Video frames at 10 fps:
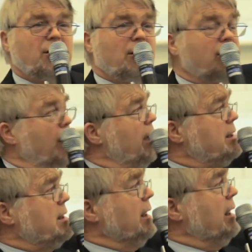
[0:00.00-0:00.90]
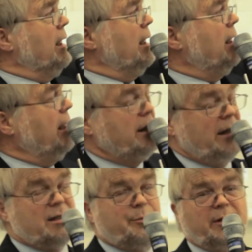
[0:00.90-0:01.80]
on the right
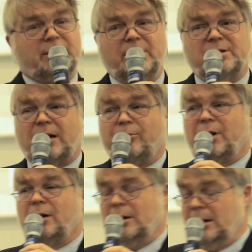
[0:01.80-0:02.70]
is built in Zambia